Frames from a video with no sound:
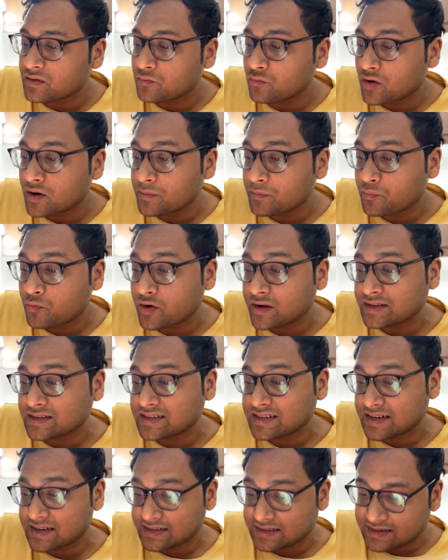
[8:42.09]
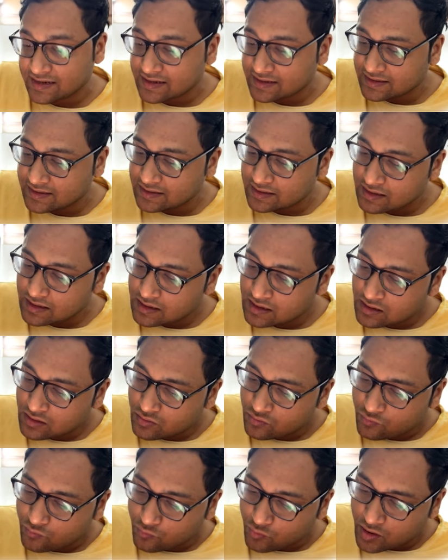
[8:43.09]
1.66,
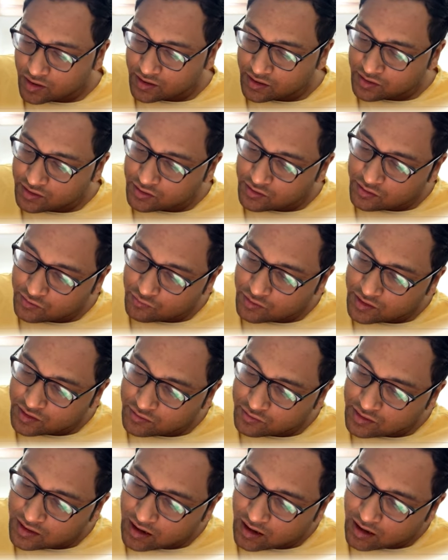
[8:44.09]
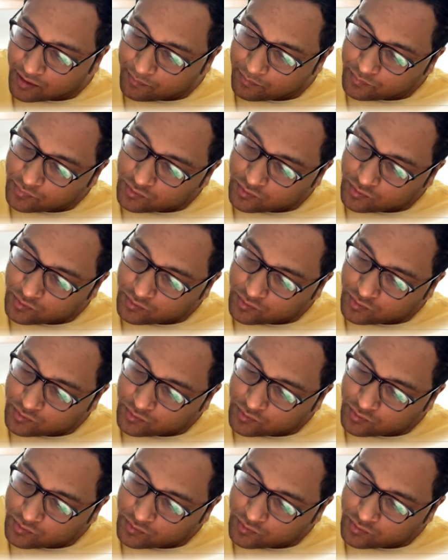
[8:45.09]
one unit to the up,